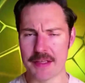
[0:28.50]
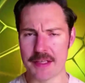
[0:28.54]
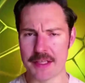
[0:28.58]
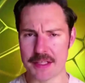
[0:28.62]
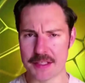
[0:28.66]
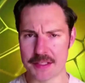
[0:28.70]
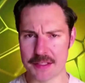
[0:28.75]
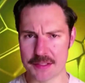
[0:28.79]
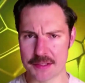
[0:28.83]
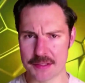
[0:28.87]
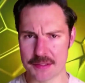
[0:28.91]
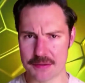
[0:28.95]

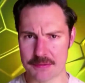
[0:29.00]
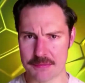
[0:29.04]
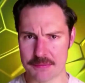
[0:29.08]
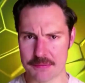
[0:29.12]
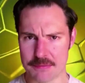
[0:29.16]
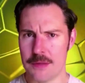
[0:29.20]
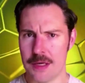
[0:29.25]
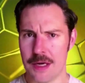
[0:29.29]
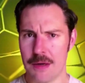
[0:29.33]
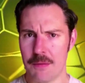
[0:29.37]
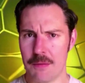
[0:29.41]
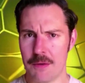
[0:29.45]
maintenance.
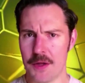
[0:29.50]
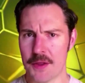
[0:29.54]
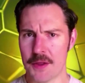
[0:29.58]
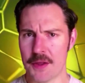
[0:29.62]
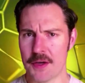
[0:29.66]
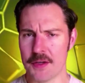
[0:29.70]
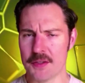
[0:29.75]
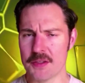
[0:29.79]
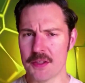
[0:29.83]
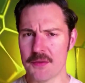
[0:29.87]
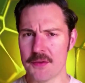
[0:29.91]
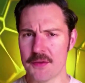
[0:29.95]
Now,
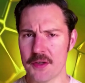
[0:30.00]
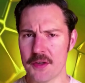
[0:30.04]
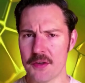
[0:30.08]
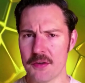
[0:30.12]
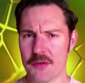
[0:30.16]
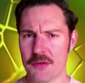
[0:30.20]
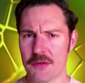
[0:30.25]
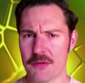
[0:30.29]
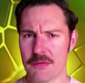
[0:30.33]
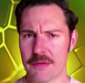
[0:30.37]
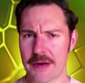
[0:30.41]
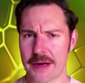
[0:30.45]
while those of
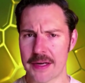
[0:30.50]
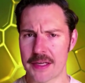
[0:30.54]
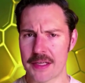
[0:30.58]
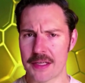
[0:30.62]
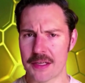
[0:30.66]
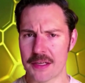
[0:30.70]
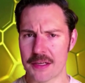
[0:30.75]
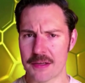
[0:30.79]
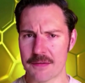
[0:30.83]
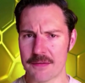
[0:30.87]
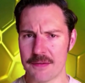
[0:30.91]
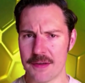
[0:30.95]
you who
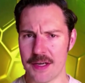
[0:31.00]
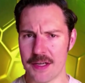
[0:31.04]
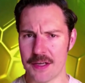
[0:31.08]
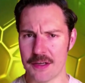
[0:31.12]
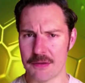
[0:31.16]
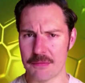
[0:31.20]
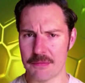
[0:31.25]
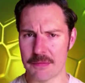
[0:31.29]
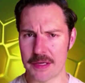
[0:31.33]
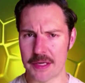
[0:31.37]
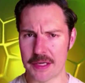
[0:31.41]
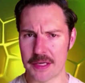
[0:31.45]
regularly
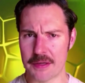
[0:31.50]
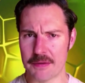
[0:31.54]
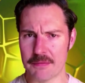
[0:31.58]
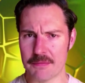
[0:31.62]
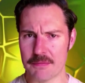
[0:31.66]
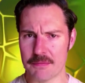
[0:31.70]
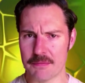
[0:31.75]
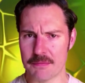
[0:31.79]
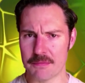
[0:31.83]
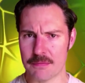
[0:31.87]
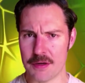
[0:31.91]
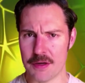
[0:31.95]
follow
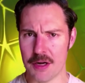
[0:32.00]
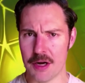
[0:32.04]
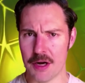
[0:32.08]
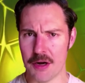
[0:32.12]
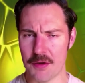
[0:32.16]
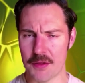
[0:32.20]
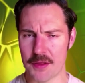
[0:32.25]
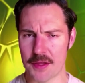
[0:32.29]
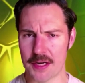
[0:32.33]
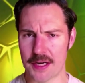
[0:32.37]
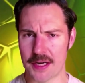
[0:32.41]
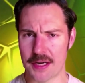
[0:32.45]
me
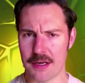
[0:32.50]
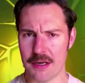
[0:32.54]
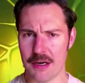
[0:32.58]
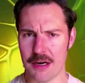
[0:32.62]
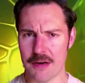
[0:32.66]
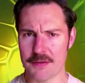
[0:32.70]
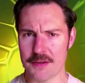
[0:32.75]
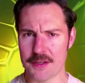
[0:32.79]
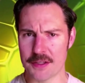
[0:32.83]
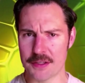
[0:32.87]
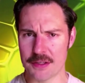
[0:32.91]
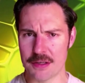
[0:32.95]
know that I
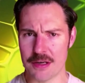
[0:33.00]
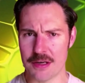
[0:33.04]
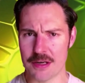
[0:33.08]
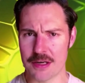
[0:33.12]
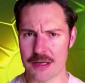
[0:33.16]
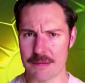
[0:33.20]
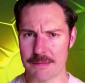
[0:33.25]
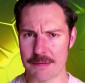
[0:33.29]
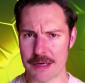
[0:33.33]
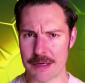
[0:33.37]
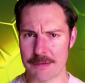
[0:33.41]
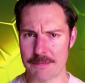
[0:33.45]
often
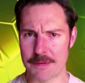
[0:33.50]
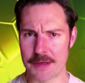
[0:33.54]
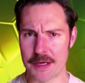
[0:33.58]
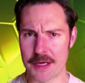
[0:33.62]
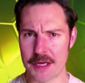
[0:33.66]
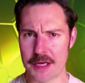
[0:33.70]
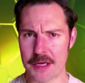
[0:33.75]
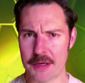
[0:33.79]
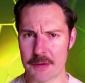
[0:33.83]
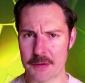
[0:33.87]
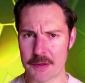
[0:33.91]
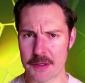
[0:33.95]
talk about
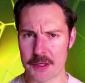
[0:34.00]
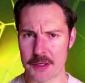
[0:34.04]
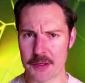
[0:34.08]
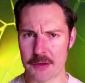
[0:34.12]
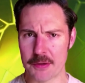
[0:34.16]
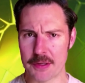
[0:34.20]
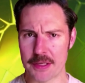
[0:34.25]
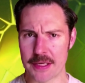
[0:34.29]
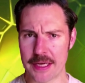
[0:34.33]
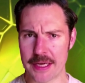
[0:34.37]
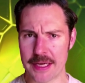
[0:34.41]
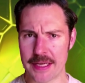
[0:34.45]

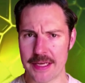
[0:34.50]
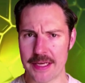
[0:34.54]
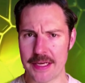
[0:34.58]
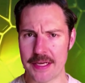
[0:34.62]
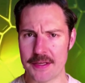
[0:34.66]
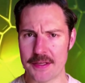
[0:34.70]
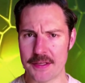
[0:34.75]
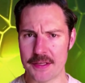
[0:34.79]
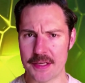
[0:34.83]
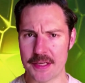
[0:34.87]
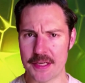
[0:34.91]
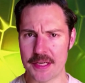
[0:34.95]
PQQ and
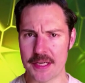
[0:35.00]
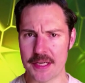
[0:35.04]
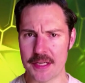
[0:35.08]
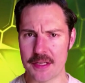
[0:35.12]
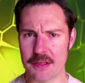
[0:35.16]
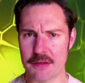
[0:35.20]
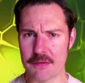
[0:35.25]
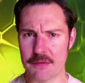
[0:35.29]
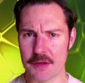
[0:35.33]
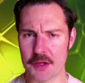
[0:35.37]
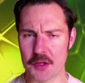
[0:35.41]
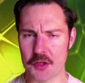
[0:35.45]
NAD
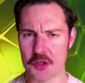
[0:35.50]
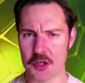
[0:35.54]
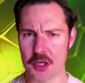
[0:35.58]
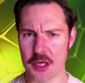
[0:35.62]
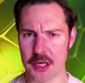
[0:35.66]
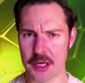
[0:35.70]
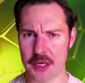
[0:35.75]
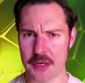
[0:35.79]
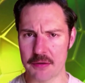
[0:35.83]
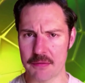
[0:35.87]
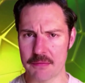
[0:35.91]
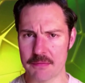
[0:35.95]

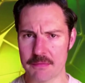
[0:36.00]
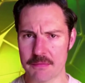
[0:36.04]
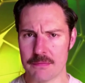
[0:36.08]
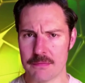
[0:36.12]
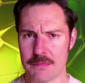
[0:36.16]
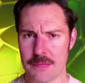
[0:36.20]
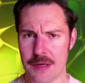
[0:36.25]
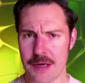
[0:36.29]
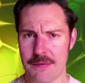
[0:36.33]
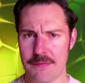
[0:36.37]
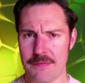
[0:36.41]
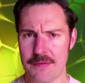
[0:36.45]
individually,
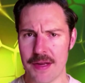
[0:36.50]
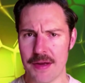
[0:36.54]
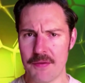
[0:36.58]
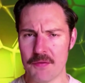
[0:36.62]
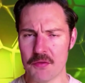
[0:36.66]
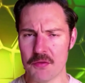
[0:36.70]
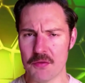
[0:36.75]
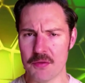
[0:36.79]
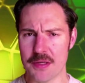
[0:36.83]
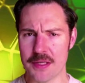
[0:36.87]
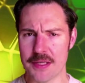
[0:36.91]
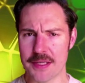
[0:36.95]
I've
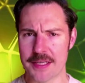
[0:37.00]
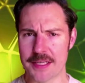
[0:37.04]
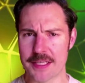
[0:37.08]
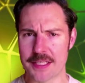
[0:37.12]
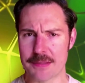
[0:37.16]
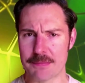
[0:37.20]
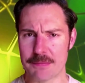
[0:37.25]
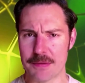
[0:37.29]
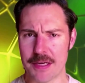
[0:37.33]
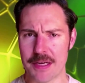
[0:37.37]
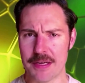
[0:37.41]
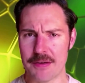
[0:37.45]
never
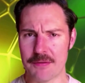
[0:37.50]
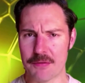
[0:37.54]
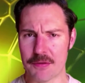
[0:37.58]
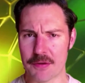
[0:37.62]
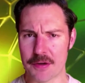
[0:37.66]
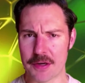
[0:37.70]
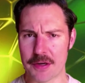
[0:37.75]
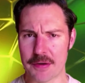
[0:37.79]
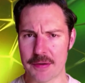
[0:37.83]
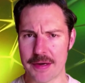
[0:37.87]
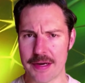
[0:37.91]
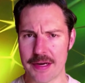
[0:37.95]
really
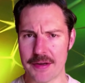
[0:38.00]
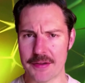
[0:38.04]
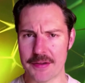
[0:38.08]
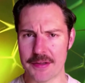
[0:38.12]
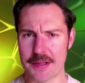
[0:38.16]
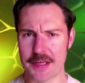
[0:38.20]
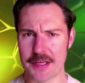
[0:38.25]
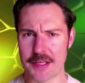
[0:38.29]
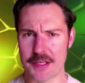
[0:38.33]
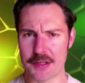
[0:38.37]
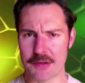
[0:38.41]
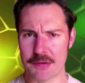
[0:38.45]
explained for you
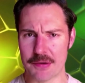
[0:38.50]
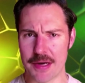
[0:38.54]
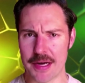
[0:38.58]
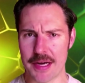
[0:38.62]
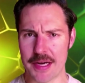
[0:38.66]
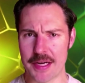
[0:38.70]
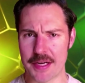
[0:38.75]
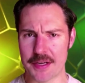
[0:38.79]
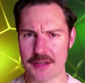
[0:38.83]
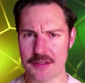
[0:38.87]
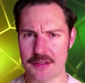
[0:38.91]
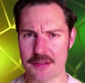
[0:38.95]
how they
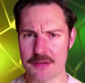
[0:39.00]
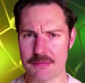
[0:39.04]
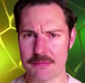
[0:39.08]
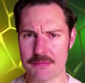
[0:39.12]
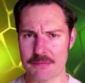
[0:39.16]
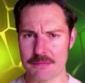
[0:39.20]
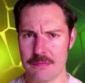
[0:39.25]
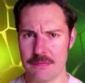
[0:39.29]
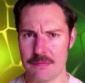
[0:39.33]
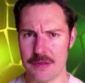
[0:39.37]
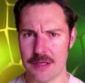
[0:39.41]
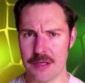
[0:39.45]
interact
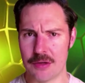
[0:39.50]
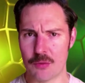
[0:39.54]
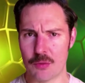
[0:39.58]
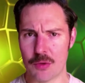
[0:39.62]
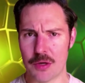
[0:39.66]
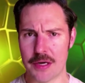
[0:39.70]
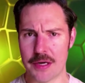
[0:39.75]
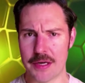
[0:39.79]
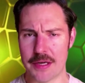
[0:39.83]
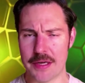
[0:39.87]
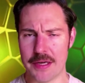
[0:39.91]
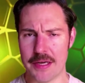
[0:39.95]

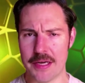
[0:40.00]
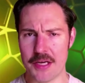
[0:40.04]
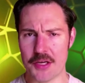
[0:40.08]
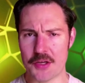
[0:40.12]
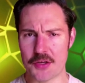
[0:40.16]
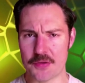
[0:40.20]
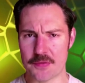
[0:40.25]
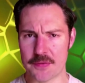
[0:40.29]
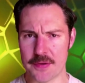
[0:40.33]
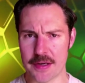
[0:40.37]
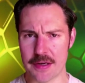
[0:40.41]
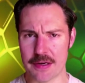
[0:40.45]
and why
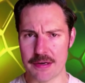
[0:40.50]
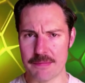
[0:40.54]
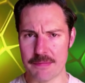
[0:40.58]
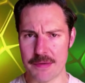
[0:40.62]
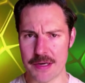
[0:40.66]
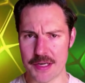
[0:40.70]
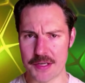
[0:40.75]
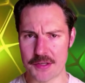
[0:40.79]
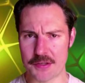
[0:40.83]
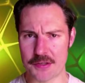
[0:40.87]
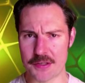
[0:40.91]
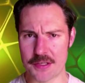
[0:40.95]
each
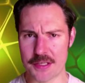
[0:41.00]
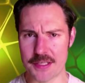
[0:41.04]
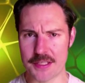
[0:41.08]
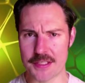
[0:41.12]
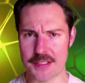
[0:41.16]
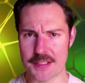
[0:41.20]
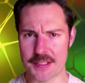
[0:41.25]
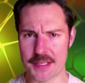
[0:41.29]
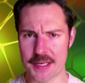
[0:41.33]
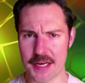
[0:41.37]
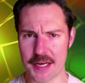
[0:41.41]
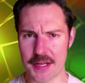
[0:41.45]
very much
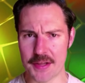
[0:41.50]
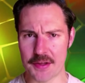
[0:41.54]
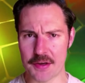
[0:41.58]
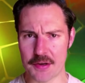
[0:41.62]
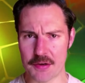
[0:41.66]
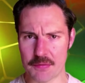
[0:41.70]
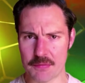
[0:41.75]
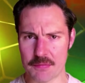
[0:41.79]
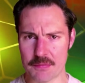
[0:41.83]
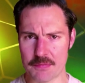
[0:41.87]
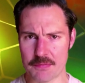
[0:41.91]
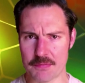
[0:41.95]
needs the
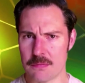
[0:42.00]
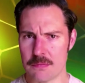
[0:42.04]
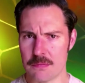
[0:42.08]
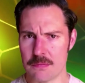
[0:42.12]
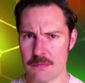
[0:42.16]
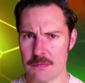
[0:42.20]
other.